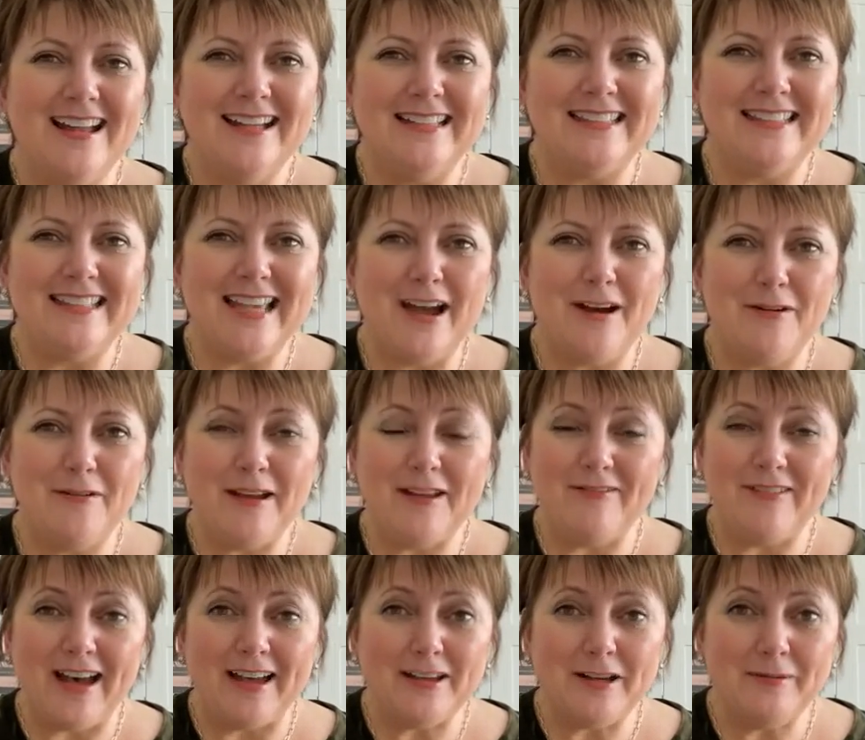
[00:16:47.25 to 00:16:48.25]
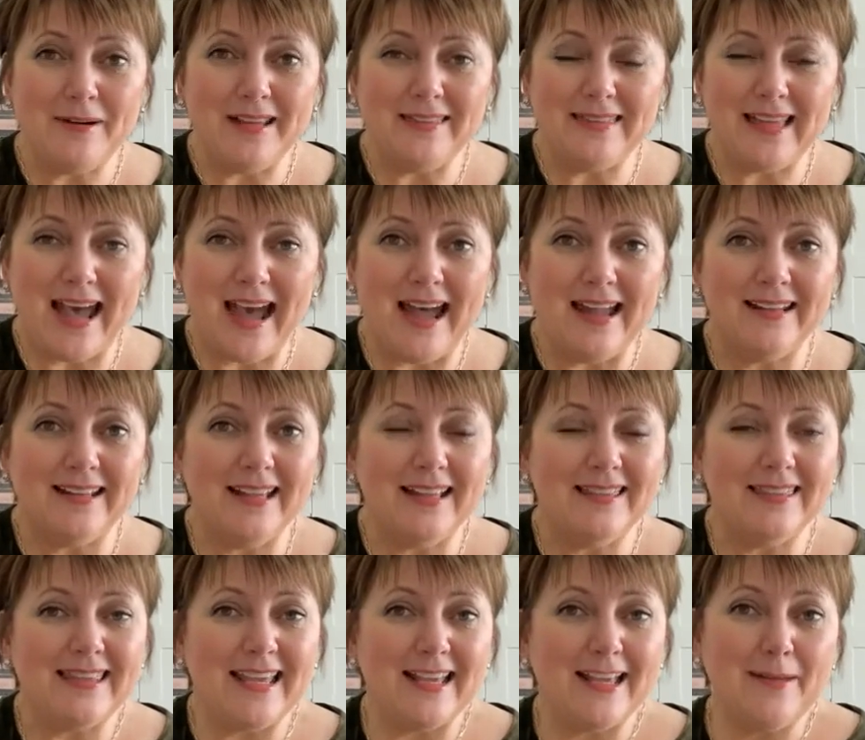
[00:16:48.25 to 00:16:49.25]
So evaluate that.
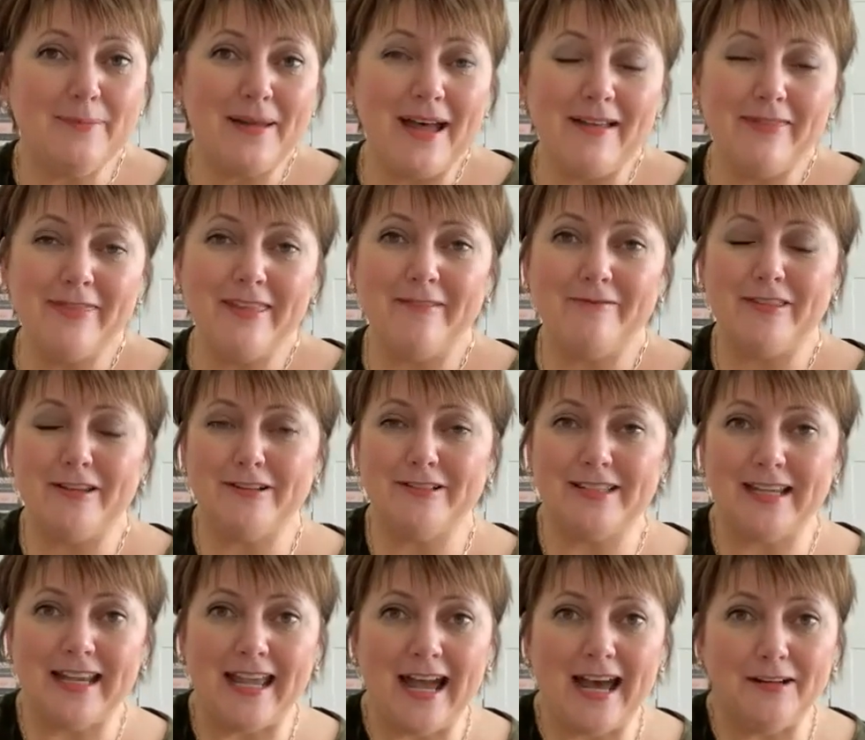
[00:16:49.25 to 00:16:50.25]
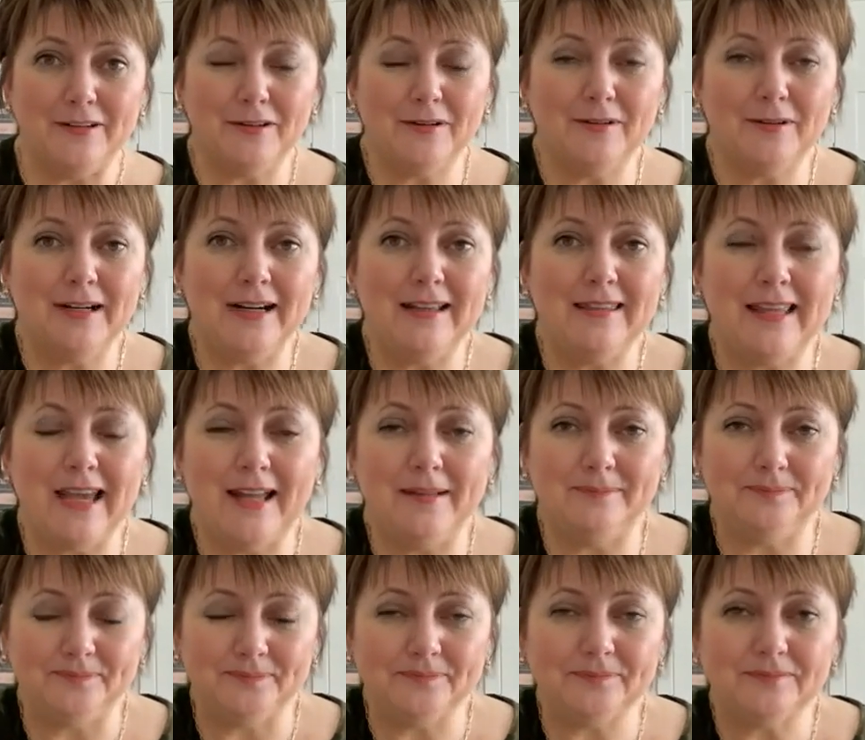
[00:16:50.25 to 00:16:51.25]
Think about if there's a category that